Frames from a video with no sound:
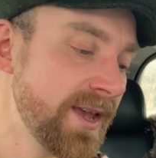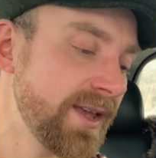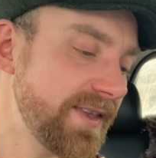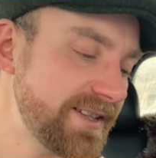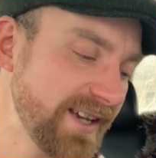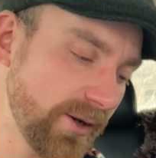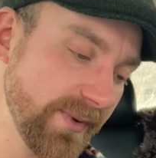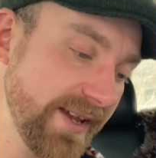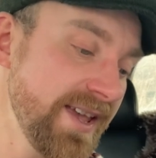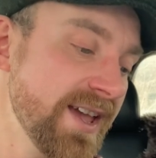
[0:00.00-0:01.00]
They tell
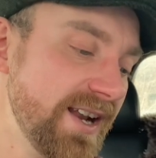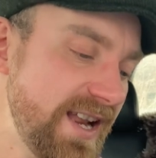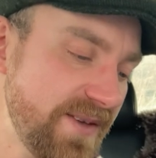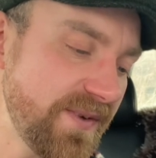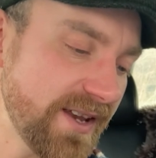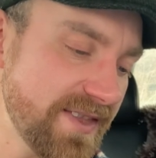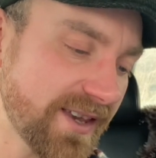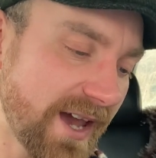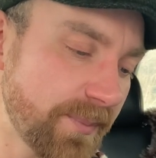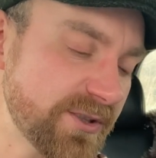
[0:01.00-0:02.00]
me living in the
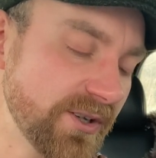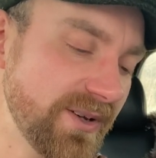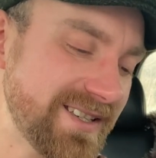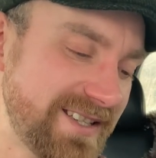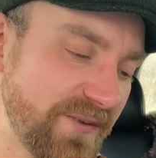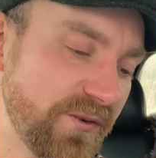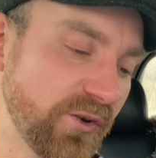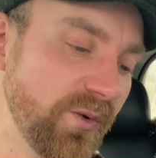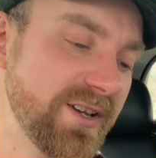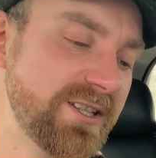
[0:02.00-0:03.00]
capital is
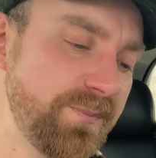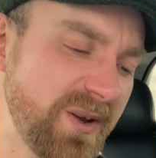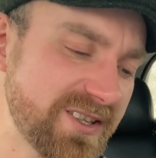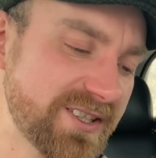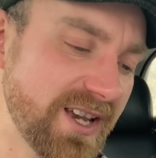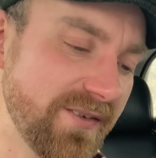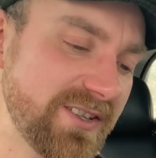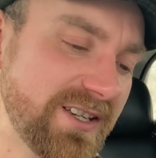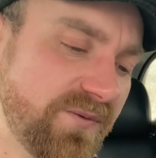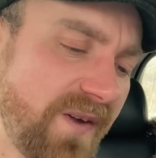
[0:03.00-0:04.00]
difficult as the bus
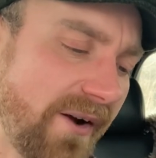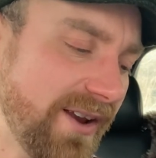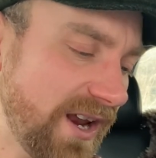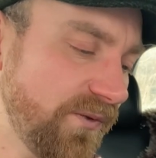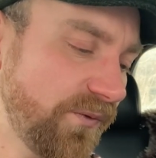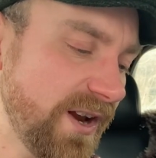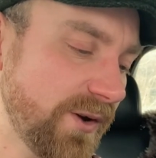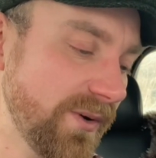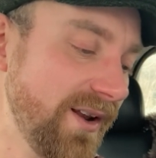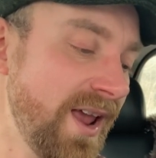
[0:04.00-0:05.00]
service is very
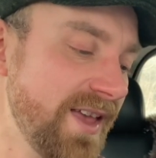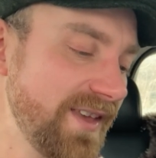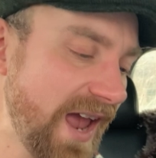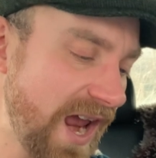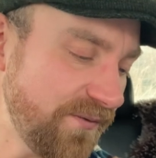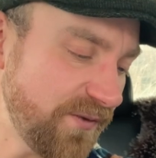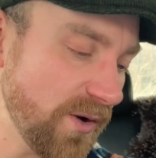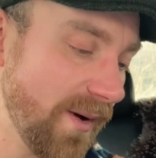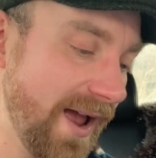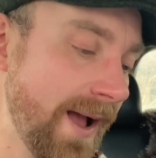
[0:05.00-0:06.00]
infrequent. They're
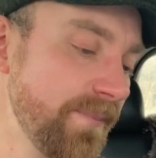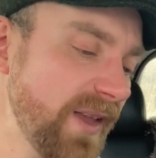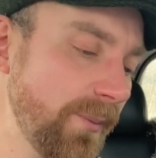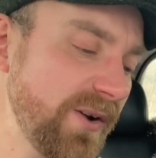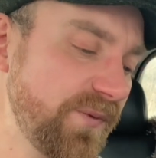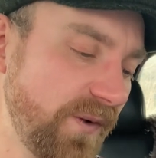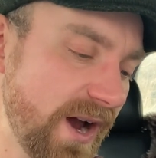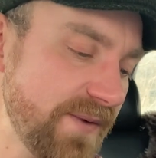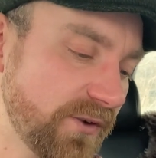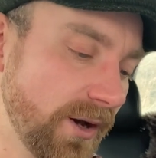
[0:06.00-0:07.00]
everywhere, and when
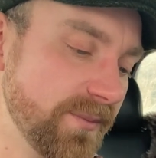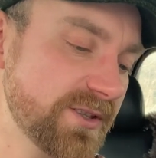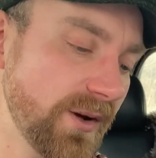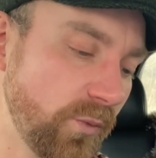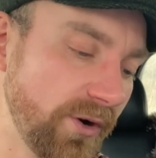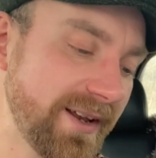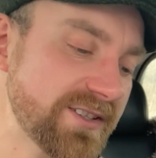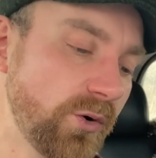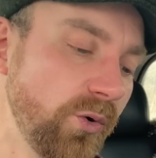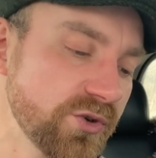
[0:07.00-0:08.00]
5 comes, that one
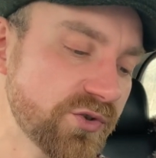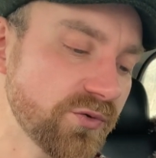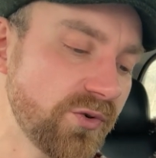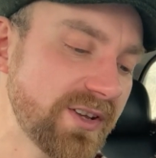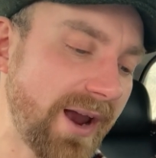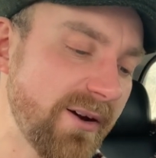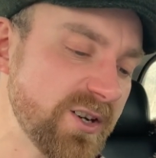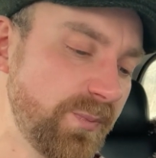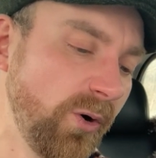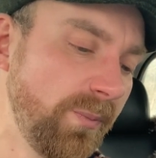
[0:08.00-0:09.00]
has a horse-drawn
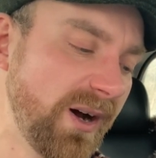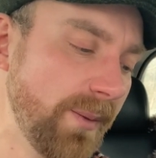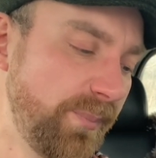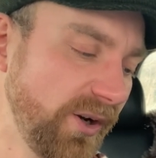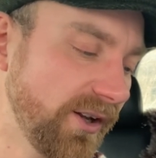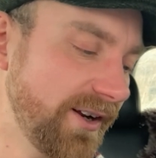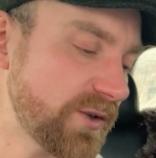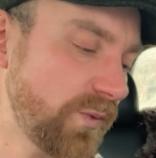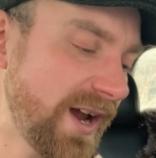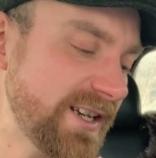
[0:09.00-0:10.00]
carriage pulled by a bull on
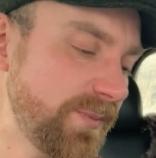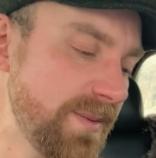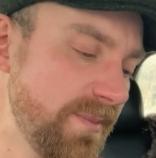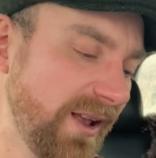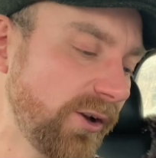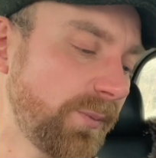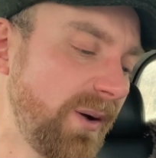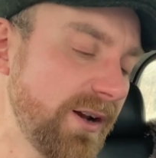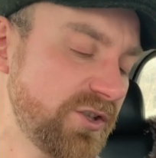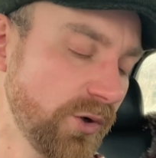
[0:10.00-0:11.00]
its way to be milked
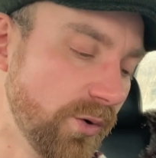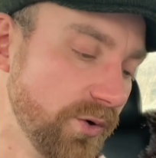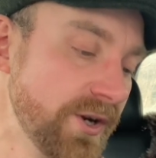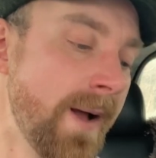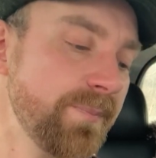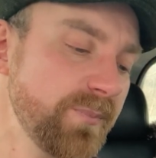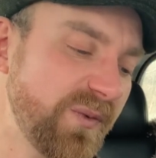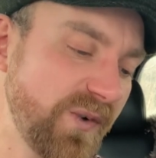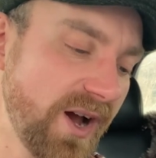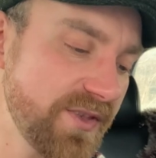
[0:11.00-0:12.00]
by George, my
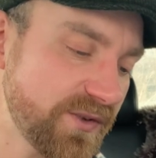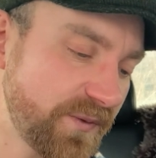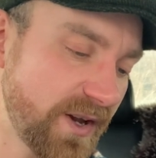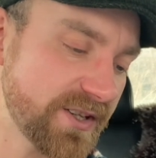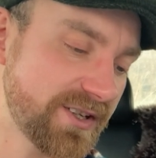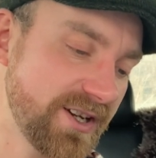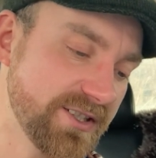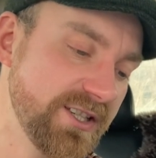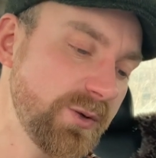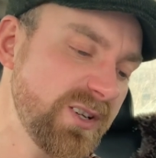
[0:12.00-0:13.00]
father's first
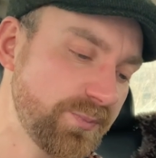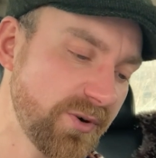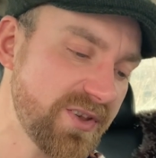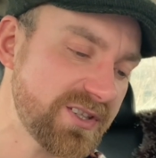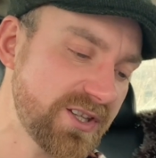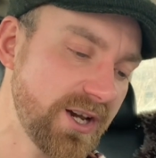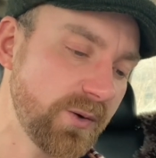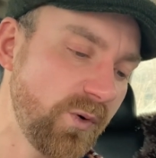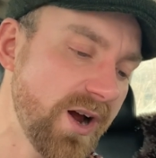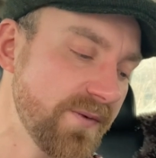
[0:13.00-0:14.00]
cousin to his brother's 3rd
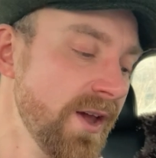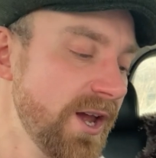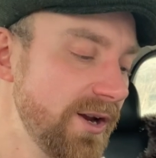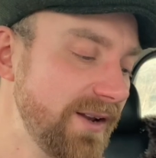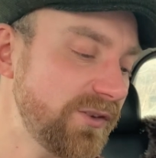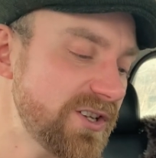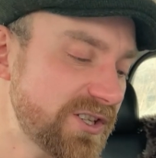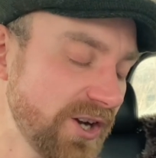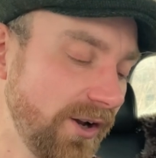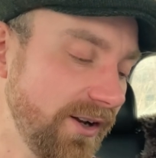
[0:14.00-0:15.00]
wife, who lived in
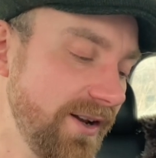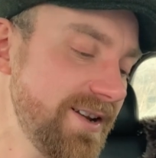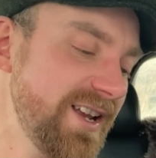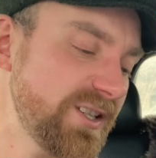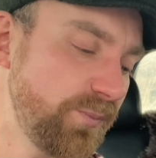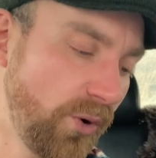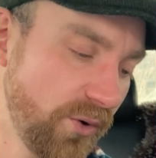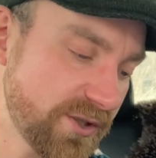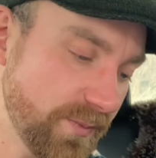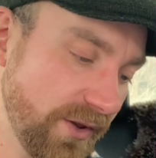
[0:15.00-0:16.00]
Scotland near to
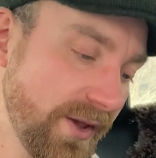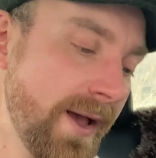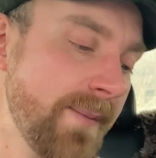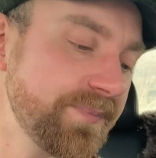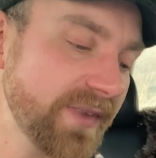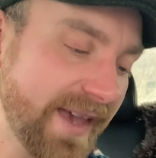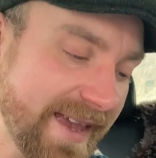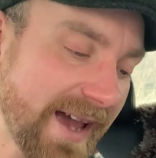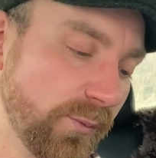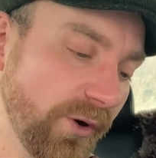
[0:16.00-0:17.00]
Portsmouth.
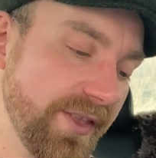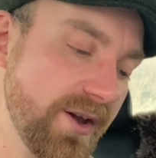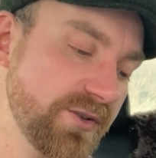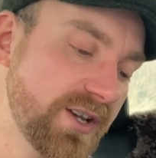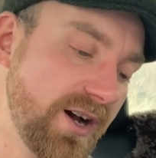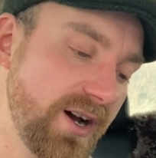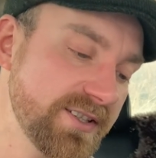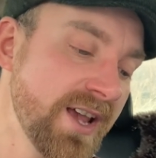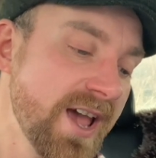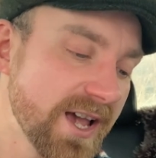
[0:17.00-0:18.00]
He had one of those
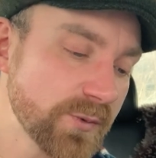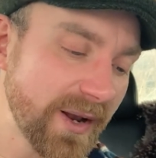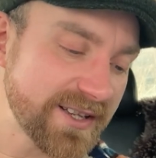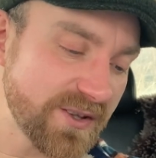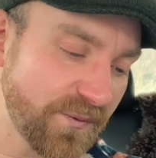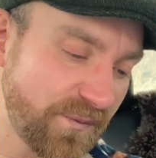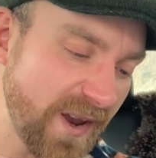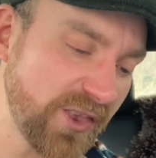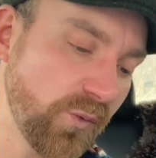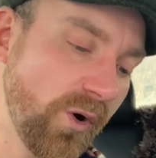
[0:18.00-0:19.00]
cars, as well as the
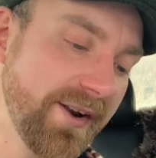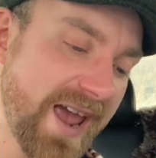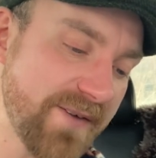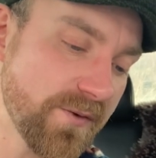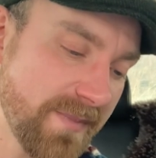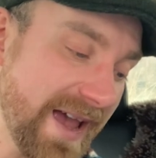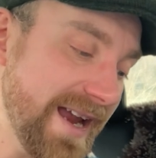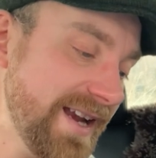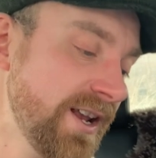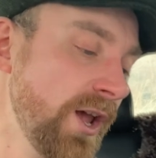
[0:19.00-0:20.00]
5th one ever
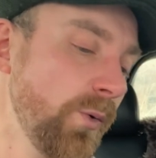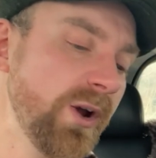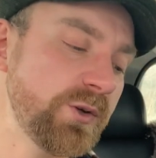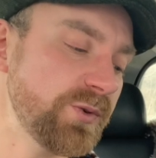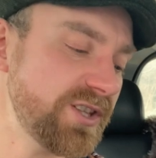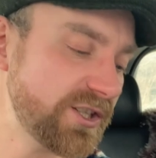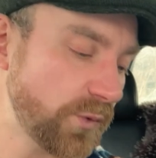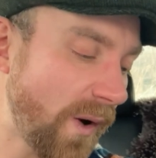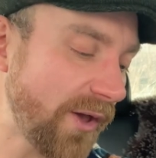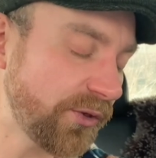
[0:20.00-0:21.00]
made, which was the
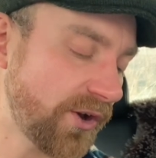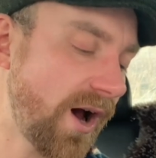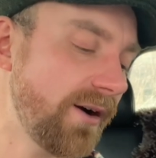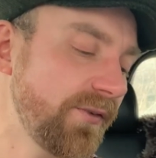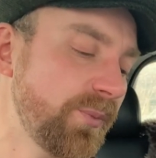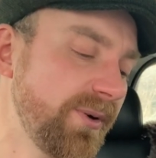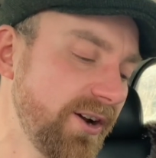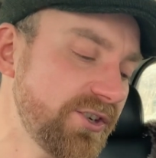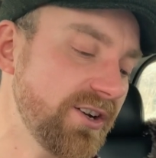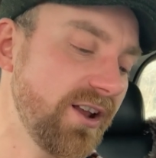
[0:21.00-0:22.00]
12th car off the
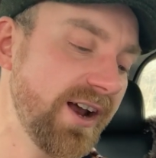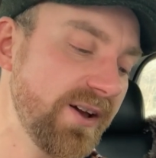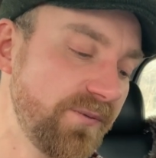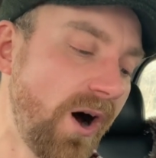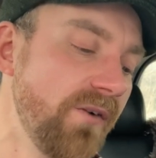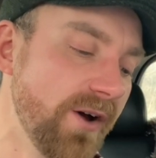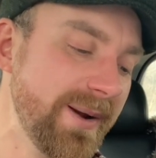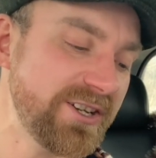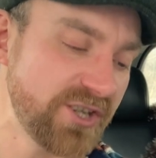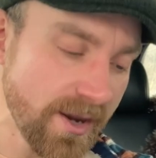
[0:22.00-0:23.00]
production line at
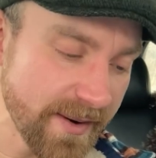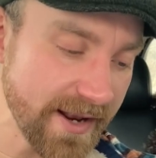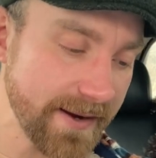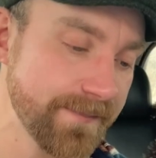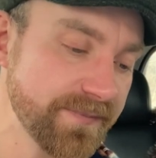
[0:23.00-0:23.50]
Volvo in Germany.